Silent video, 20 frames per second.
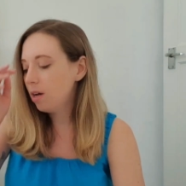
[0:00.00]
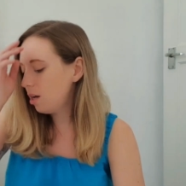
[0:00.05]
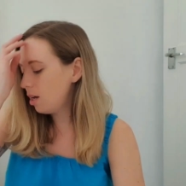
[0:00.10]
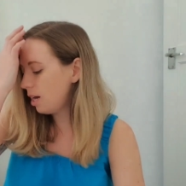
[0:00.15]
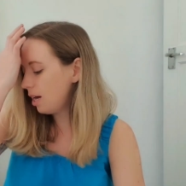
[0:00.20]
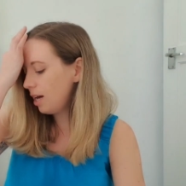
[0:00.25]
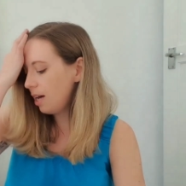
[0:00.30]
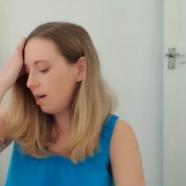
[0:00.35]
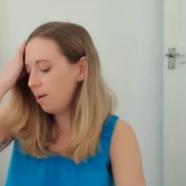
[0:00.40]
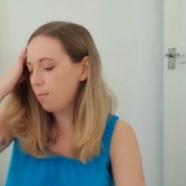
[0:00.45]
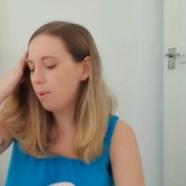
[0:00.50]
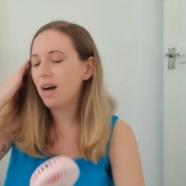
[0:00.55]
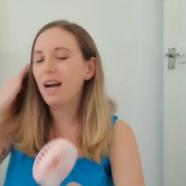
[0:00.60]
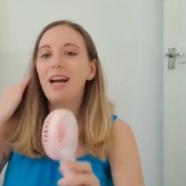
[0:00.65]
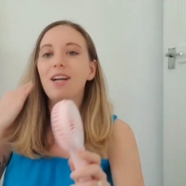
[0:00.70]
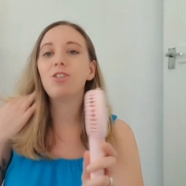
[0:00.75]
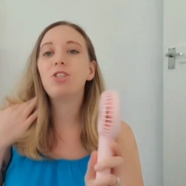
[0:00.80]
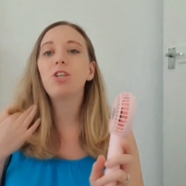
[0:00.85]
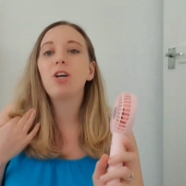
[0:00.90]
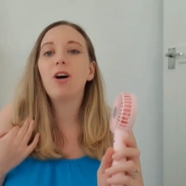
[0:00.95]
I
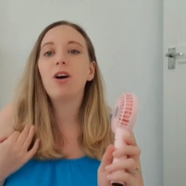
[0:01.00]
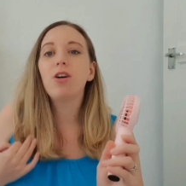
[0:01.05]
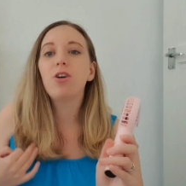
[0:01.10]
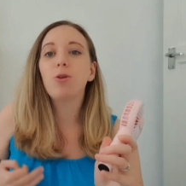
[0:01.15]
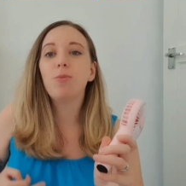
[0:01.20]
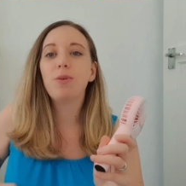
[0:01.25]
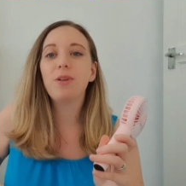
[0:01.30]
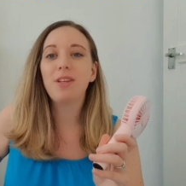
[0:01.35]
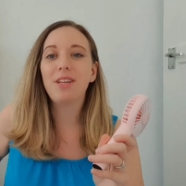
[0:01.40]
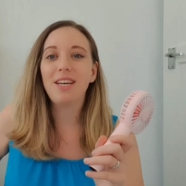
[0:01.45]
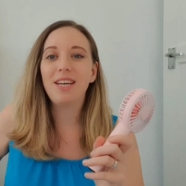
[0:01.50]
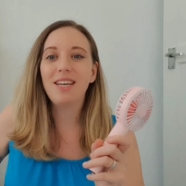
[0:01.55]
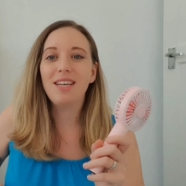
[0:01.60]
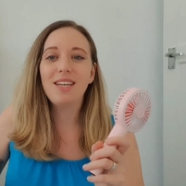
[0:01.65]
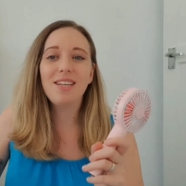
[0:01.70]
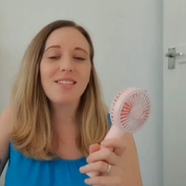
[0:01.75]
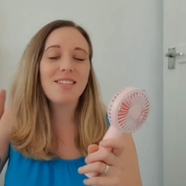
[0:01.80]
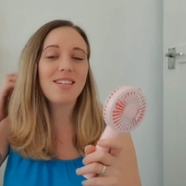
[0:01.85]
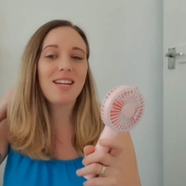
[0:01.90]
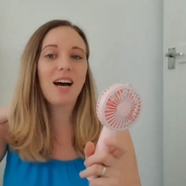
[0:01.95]
actually got a couple of
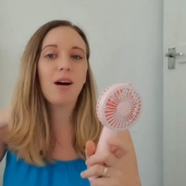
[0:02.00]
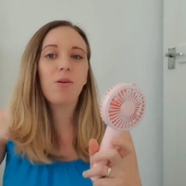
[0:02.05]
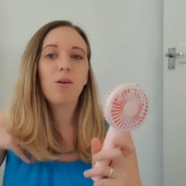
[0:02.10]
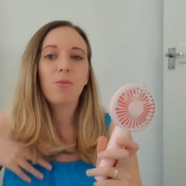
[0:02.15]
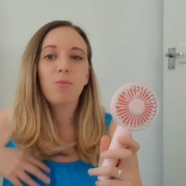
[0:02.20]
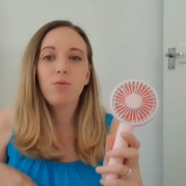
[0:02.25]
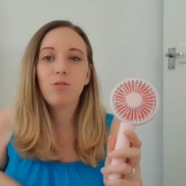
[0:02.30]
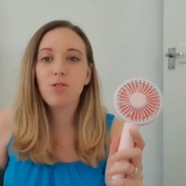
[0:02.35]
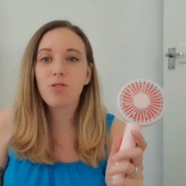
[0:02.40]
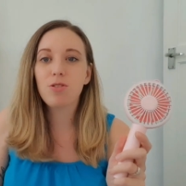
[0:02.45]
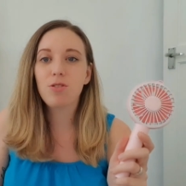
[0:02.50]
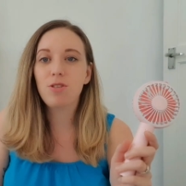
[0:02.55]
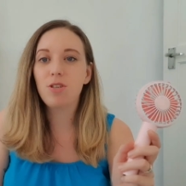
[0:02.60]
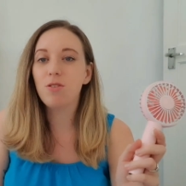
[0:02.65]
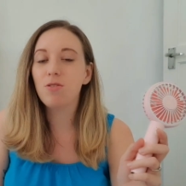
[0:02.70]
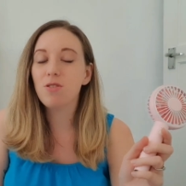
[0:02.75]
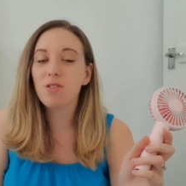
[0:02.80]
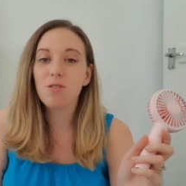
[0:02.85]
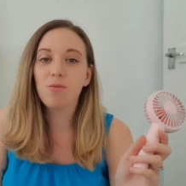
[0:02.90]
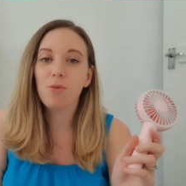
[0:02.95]
these and now I'm just
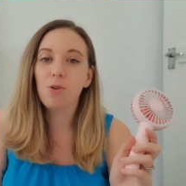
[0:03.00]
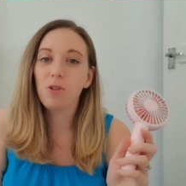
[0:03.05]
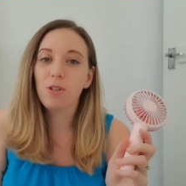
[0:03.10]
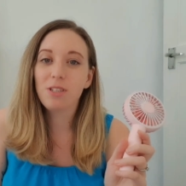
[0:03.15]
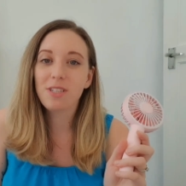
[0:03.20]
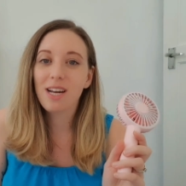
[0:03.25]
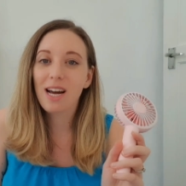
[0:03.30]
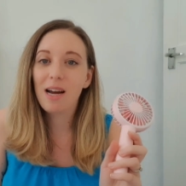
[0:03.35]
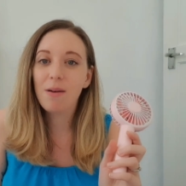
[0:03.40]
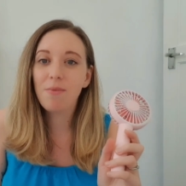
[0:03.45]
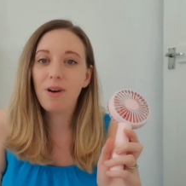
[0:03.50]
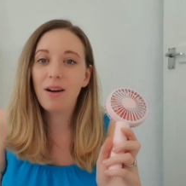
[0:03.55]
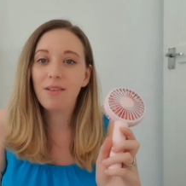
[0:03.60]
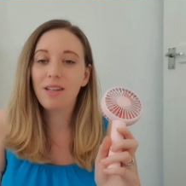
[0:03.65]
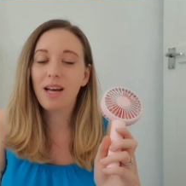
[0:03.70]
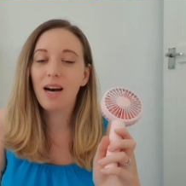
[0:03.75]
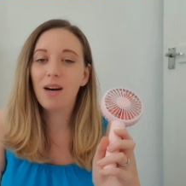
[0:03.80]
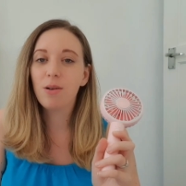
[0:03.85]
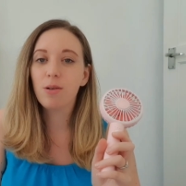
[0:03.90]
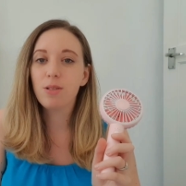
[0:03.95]
using them all the time around the
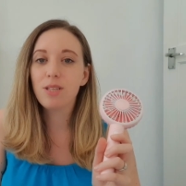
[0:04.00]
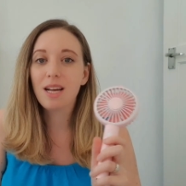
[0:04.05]
house,